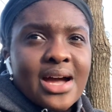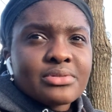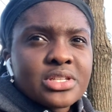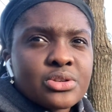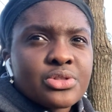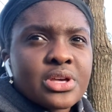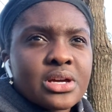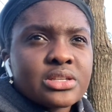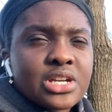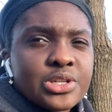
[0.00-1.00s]
I really do
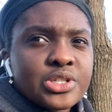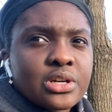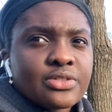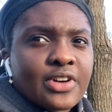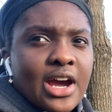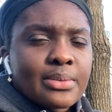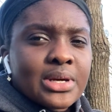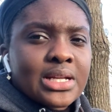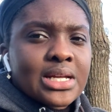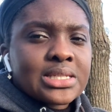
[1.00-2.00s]
think changing your
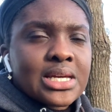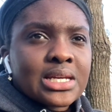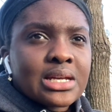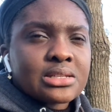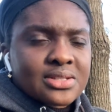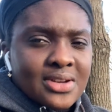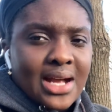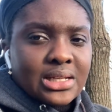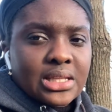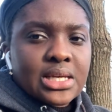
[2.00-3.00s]
environment and taking
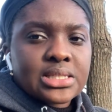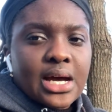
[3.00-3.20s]
distracting things